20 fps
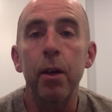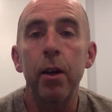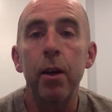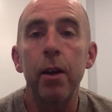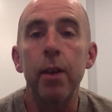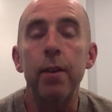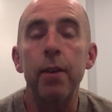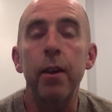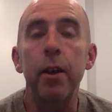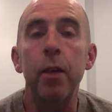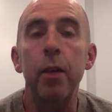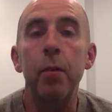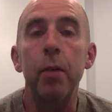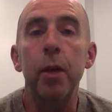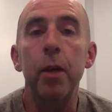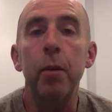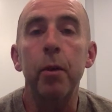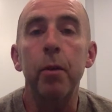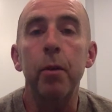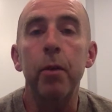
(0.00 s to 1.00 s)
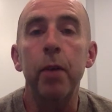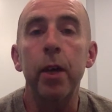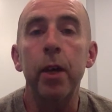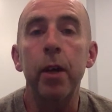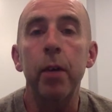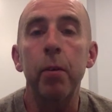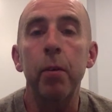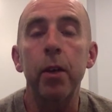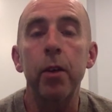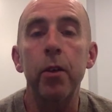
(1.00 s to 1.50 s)
Is he going to be able to find a
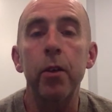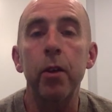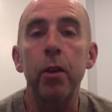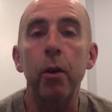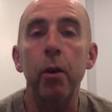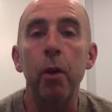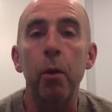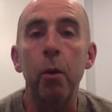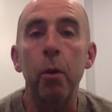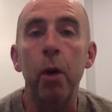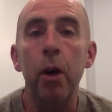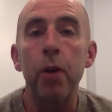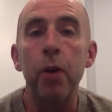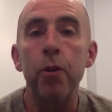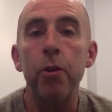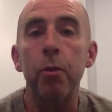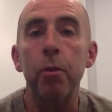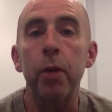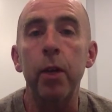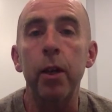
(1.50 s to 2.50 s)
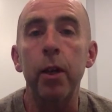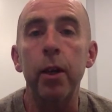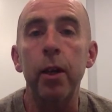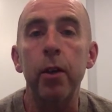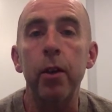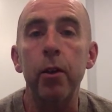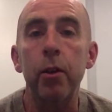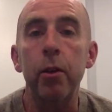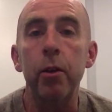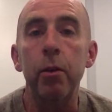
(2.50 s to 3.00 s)
place to go to the washroom when he needs
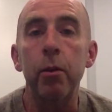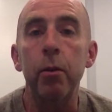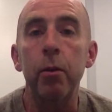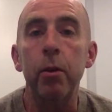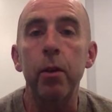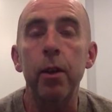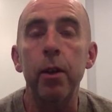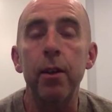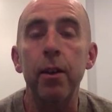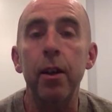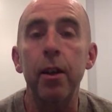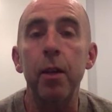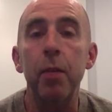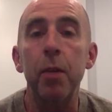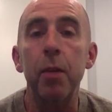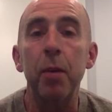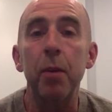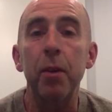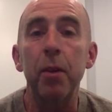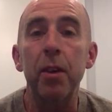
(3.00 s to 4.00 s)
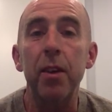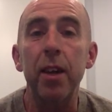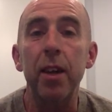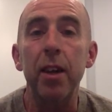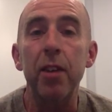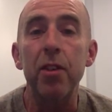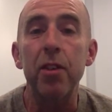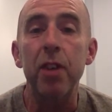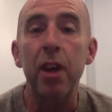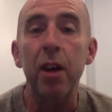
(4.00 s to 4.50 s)
to? Is he going to be able to take a
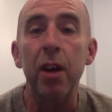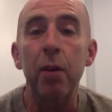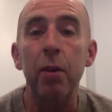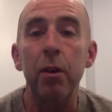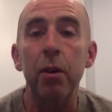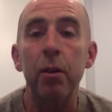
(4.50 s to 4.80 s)
shower?